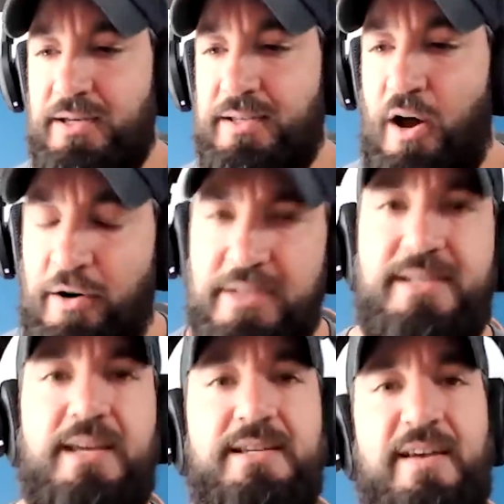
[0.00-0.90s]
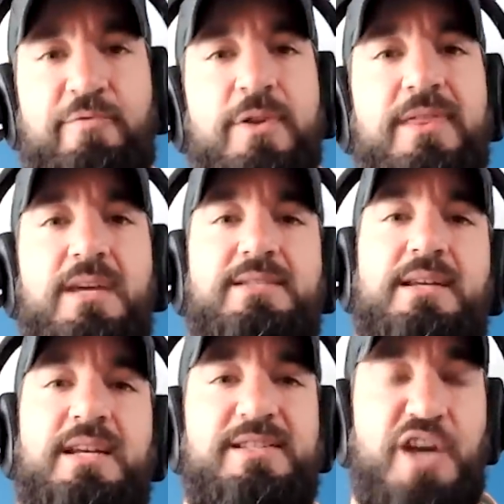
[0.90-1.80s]
the hardest thing is everyone thinks they
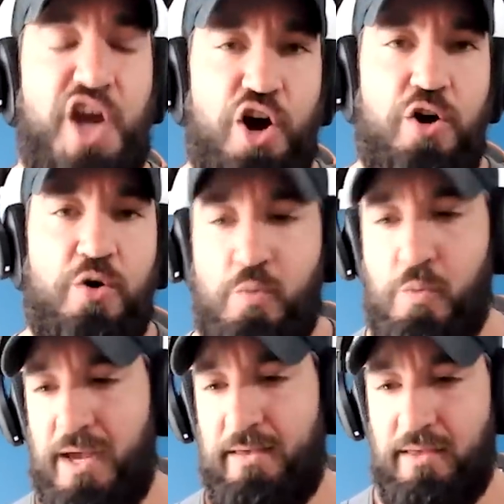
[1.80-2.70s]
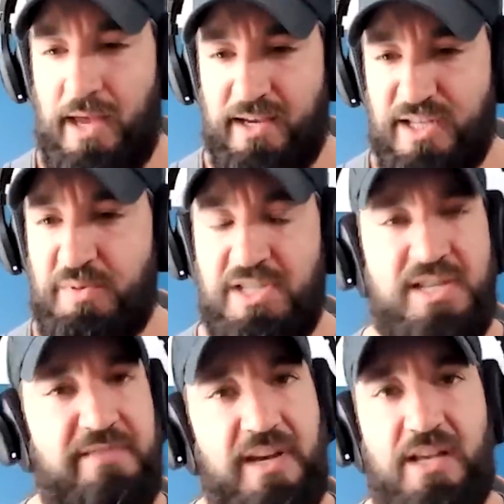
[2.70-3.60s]
need to go with like a
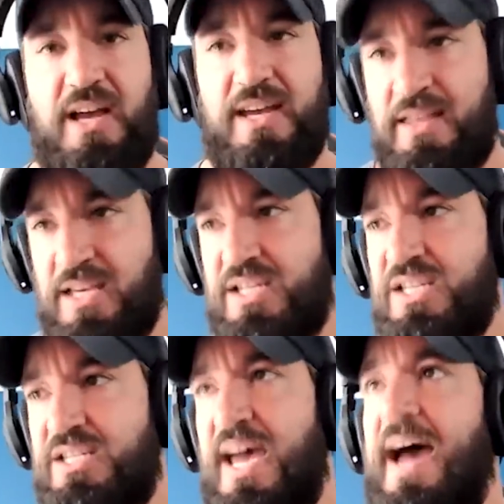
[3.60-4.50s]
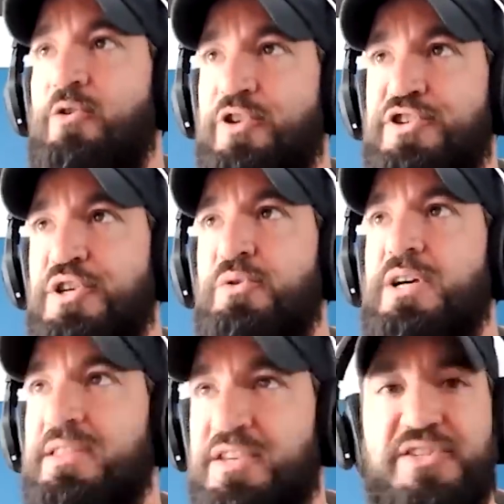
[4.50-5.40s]
specific, like this is how to do
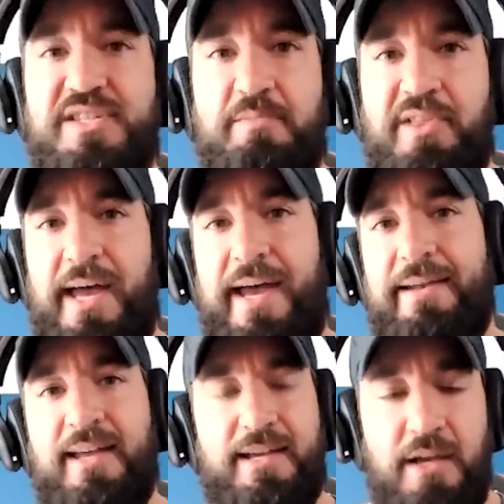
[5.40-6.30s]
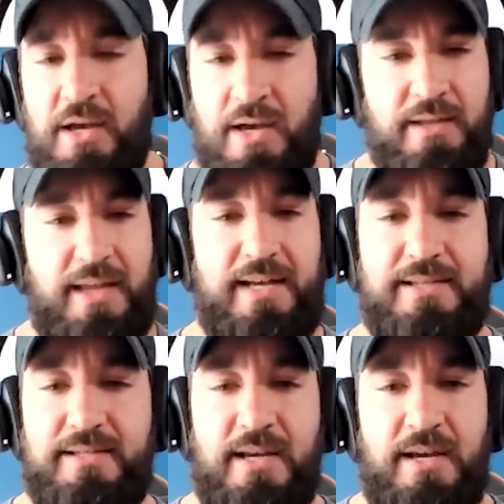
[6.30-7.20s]
it, this is the plan. Like
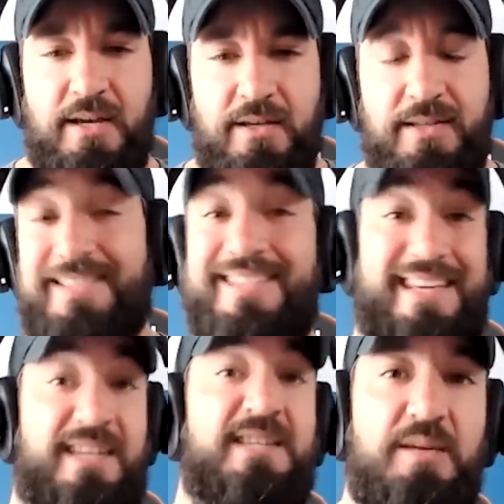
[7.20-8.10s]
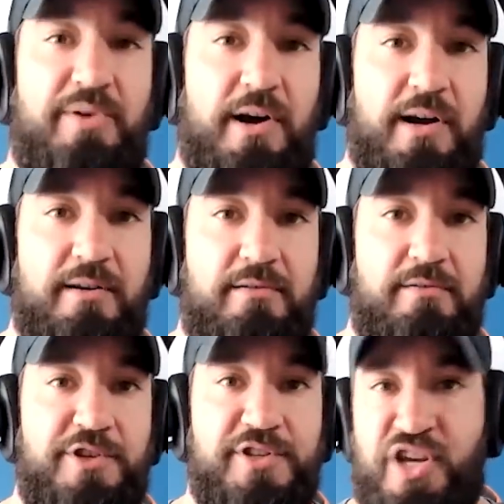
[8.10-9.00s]
that's that's the easy part.
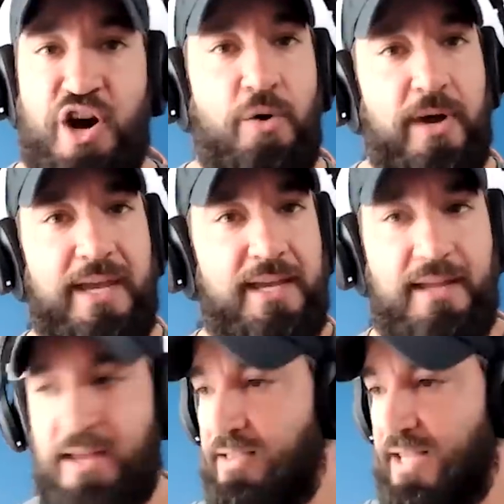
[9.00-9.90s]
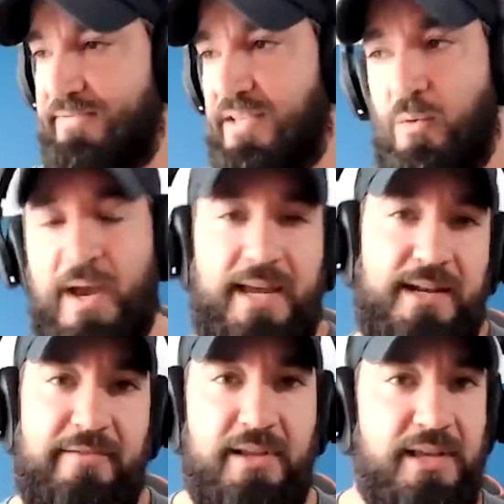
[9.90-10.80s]
Just going and, and lifting weight
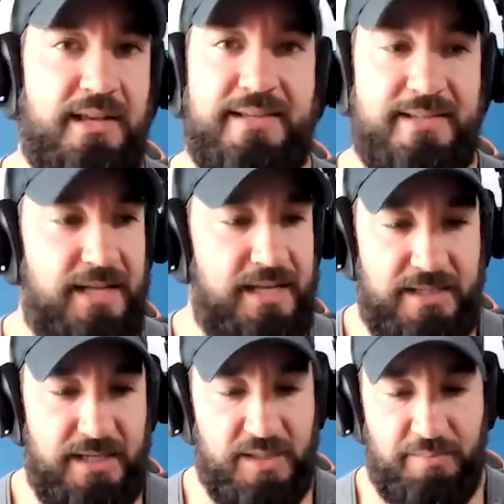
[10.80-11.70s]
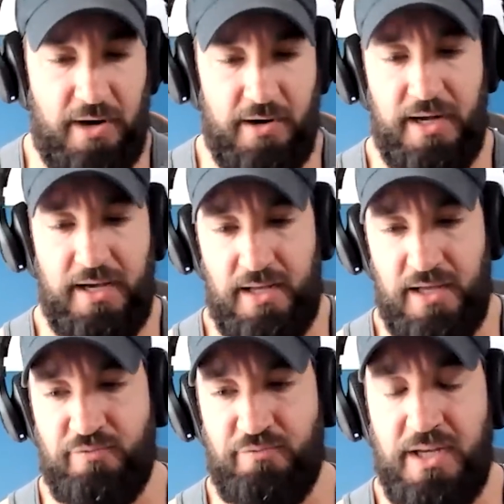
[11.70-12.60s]
and everything, that's the easiest part. It,
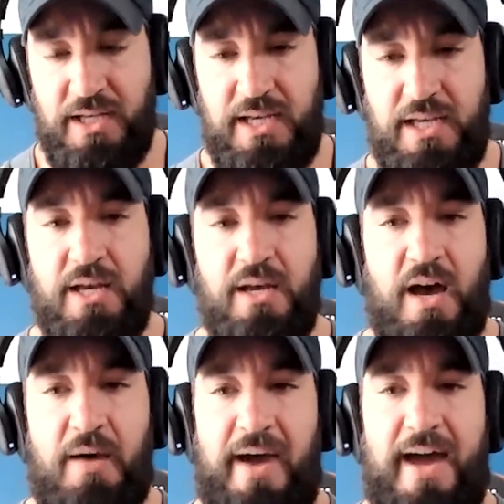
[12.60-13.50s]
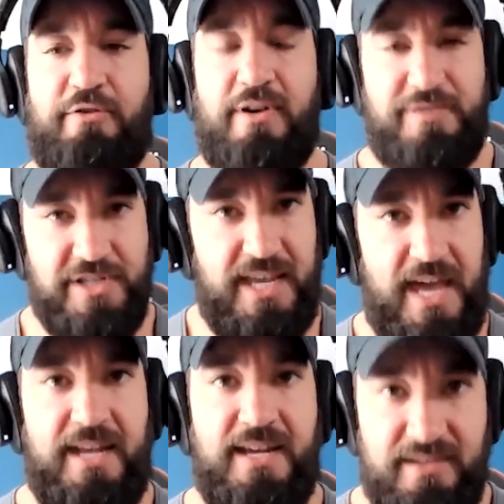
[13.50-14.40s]
it's really a matter of just
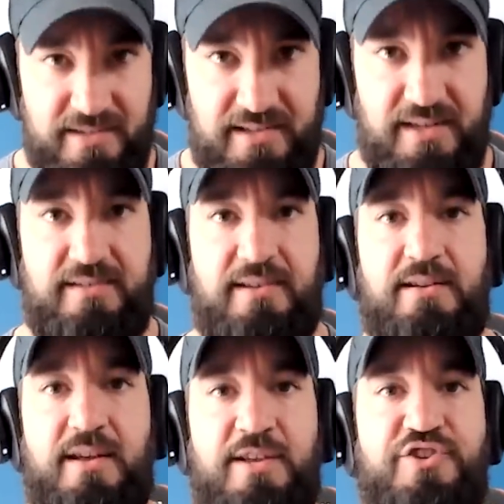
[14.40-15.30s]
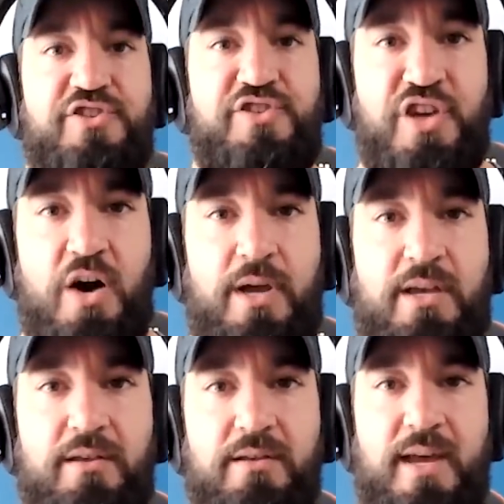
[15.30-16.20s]
getting consistent and just
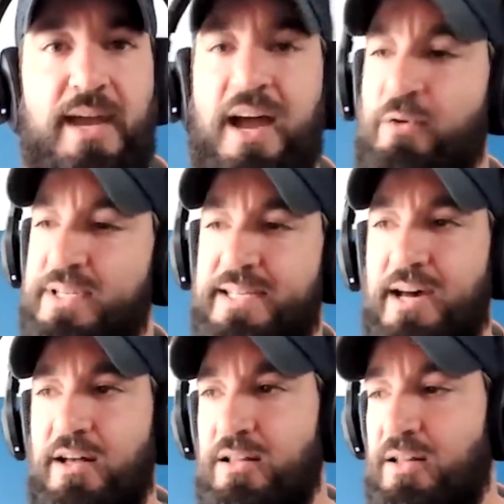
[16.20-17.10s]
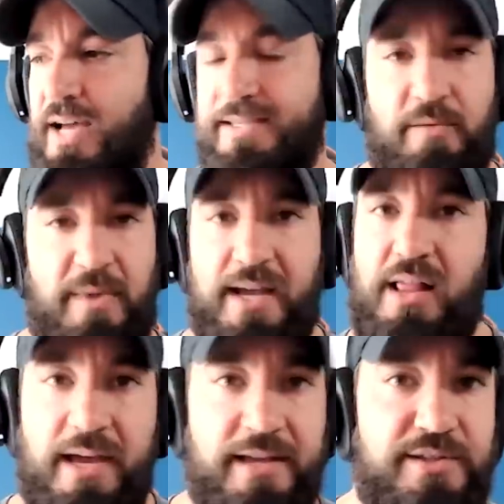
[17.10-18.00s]
going. Like I always tell I tell my
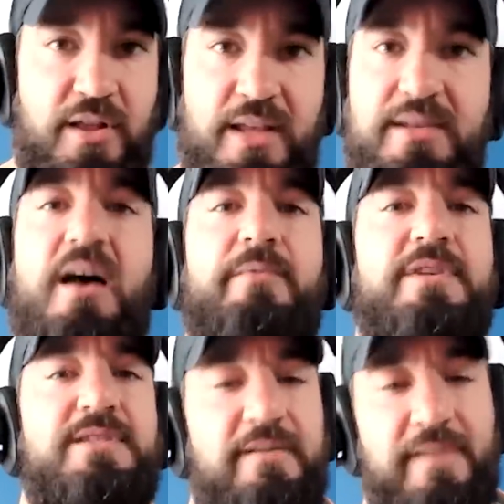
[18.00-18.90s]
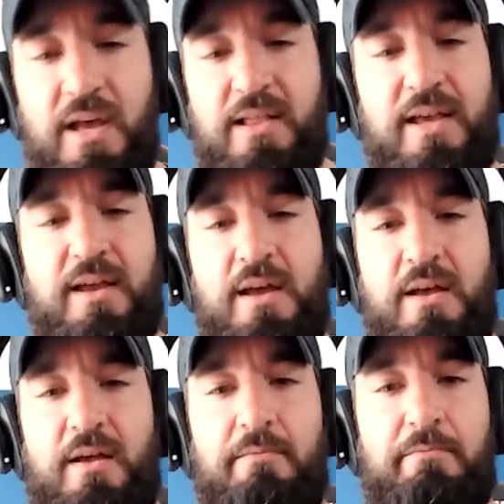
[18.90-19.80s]
clients all the time and stuff, like
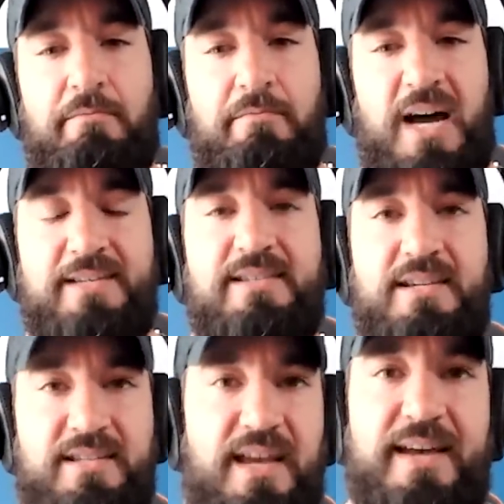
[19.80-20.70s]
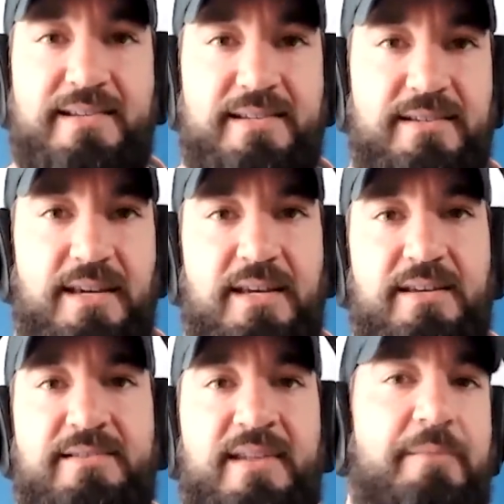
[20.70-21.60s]
my success
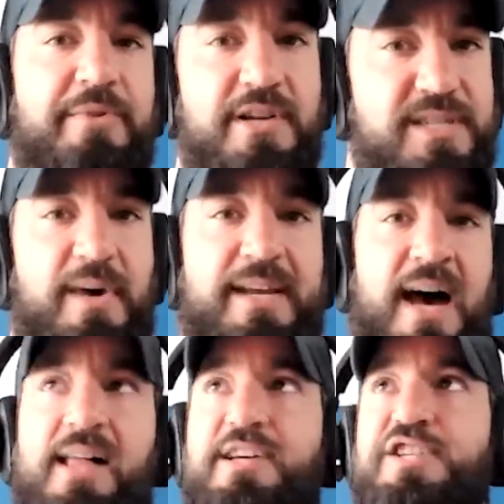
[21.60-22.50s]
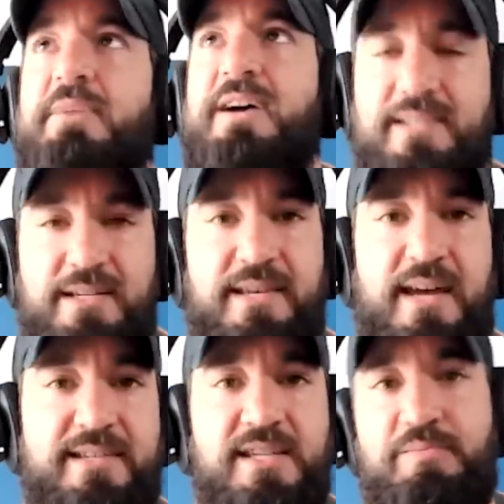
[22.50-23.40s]
is not because of my knowledge. My
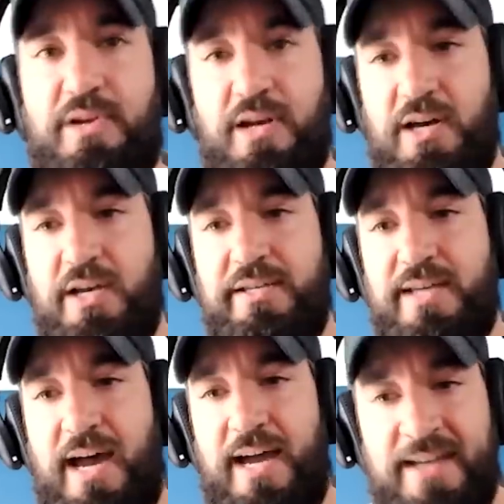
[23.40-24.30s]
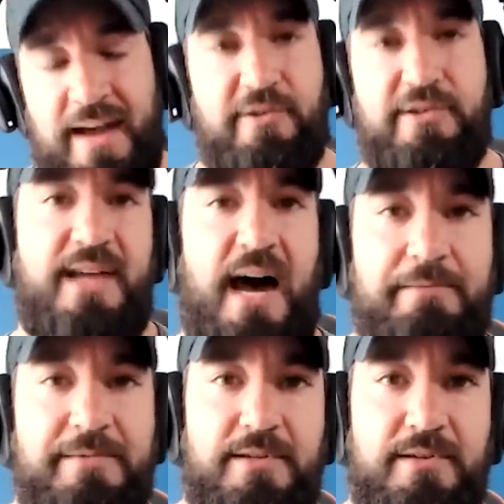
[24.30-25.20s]
success is because I never
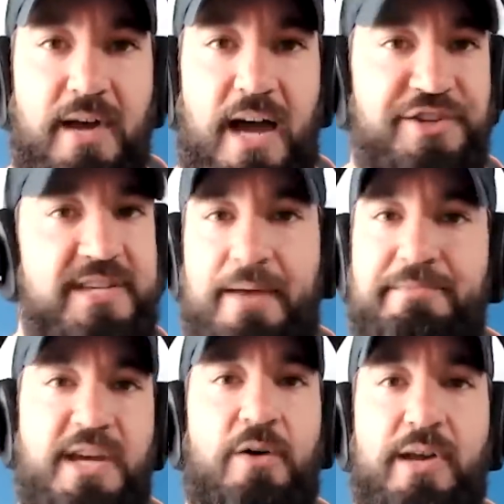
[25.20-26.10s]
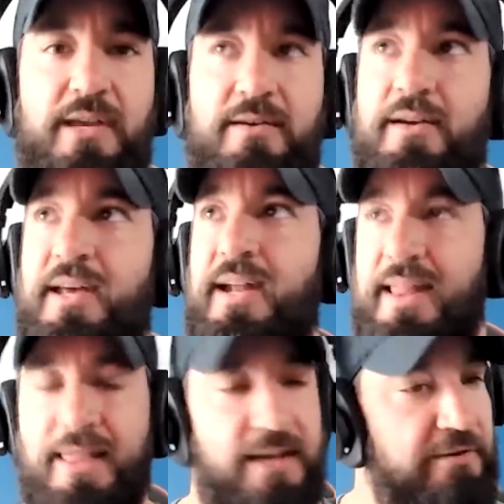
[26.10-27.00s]
stopped. I just kept going. And I
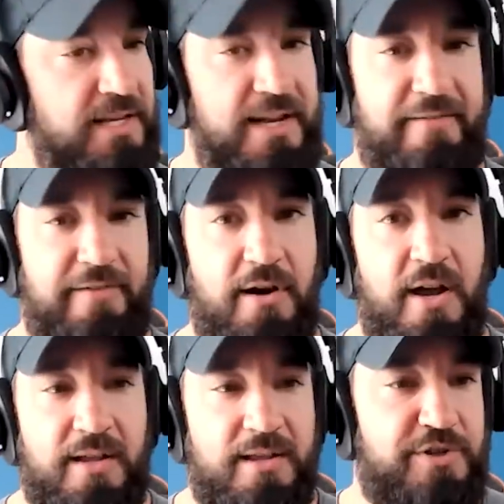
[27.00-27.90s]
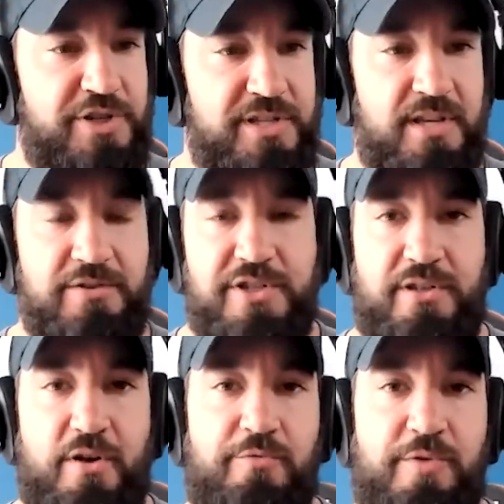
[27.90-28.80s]
literally never, there was just, there's just
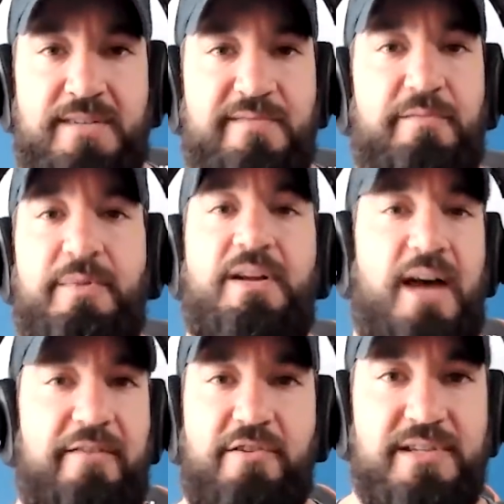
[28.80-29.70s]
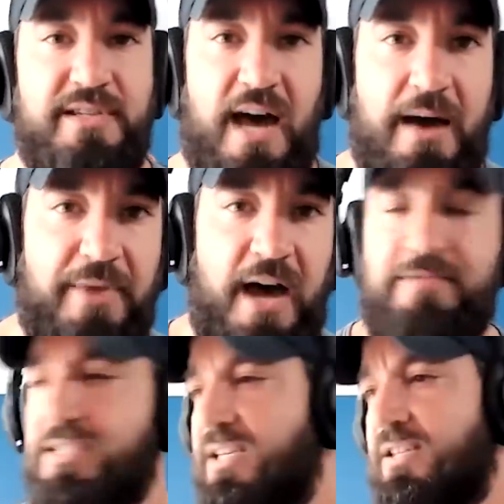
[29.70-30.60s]
no reason for me to ever stop.
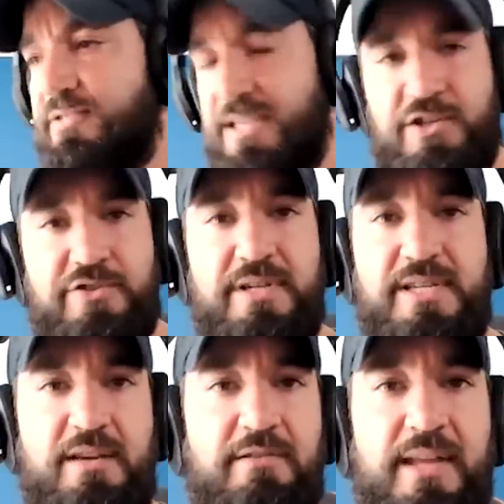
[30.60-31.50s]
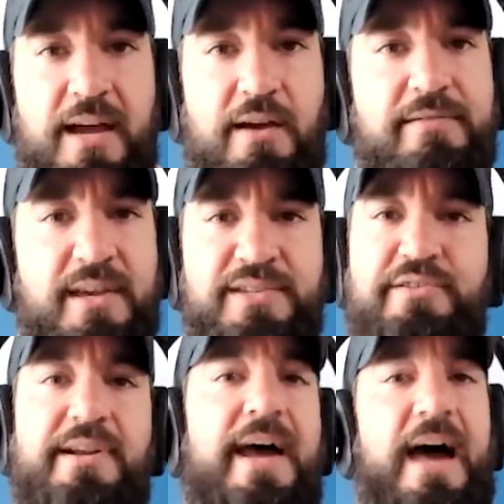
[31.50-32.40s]
Obviously, there's injuries here and there. Things are
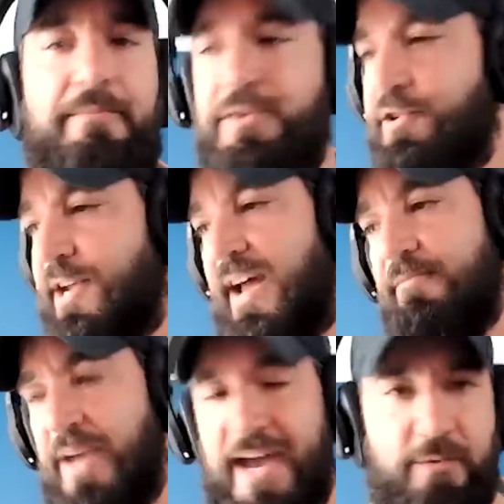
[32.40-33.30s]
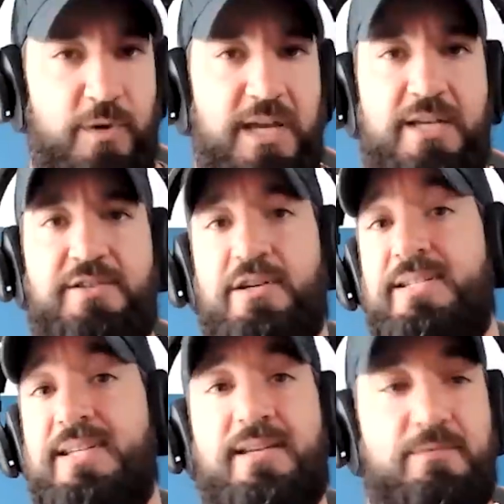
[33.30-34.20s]
going to happen. You're going to have bad weeks. You're going to
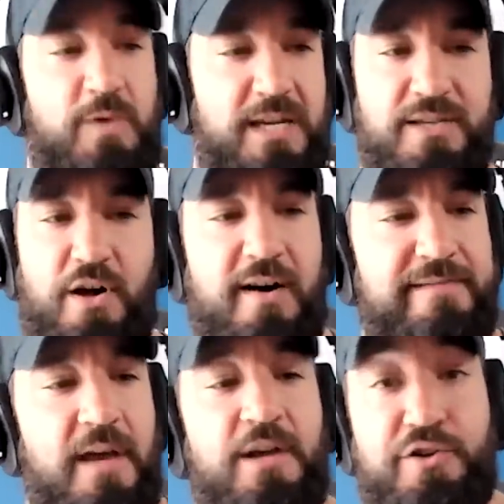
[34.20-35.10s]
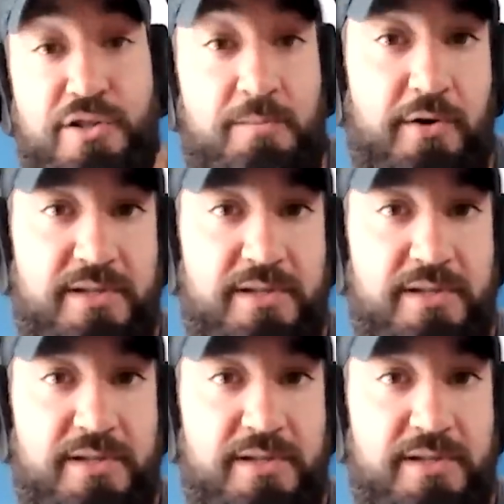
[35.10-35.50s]
take weeks off. You're supposed